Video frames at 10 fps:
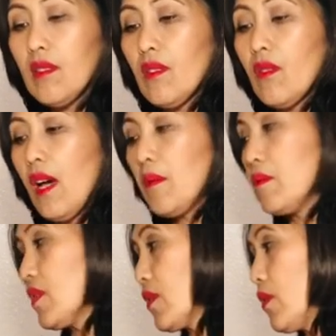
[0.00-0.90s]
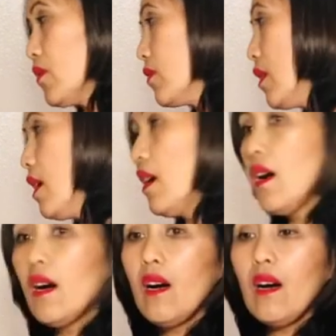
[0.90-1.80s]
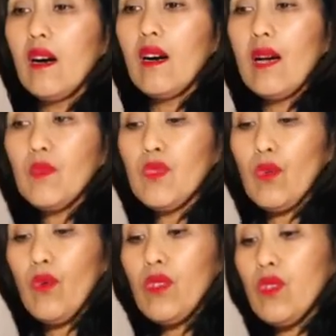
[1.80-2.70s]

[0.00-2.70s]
I'm so